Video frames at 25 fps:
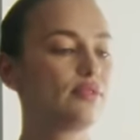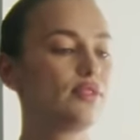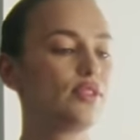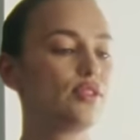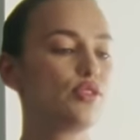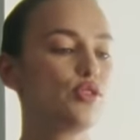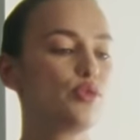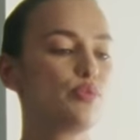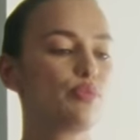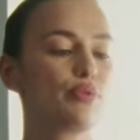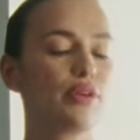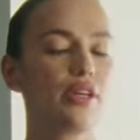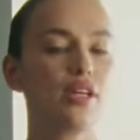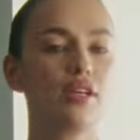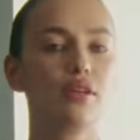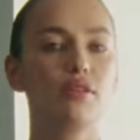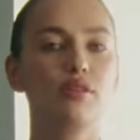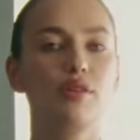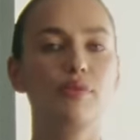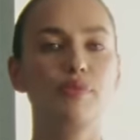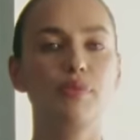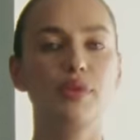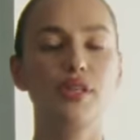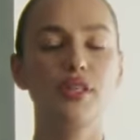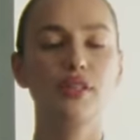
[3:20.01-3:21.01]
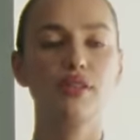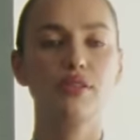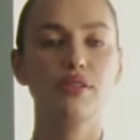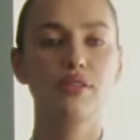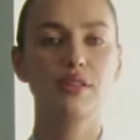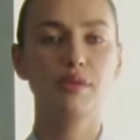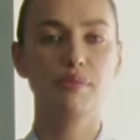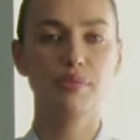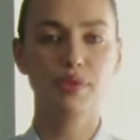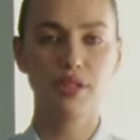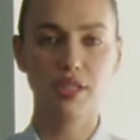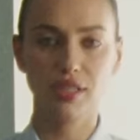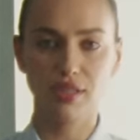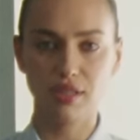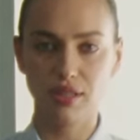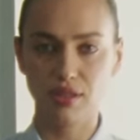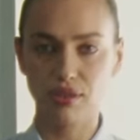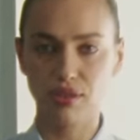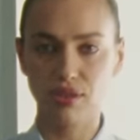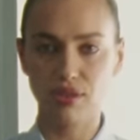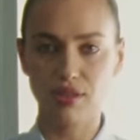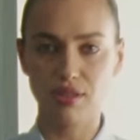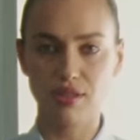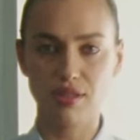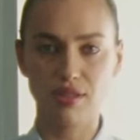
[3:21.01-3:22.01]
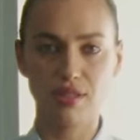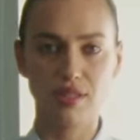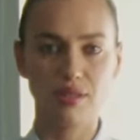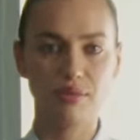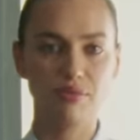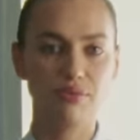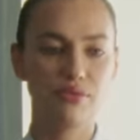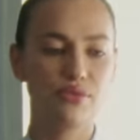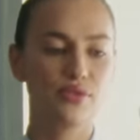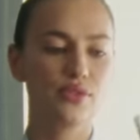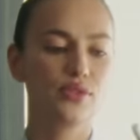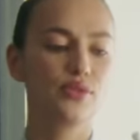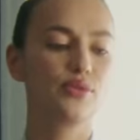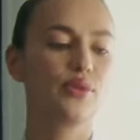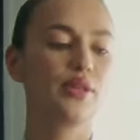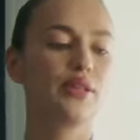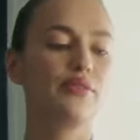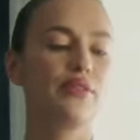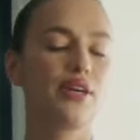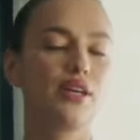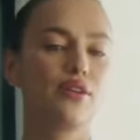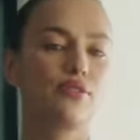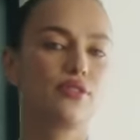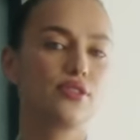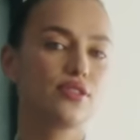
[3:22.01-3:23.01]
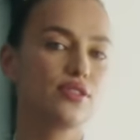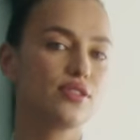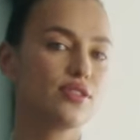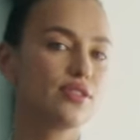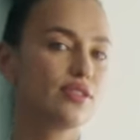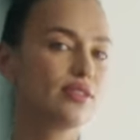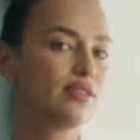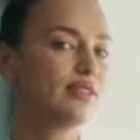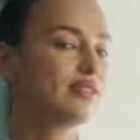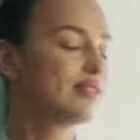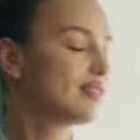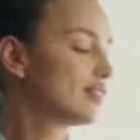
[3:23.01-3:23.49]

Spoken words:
You spray it on a pillow and apparently you can sleep for 12 hours.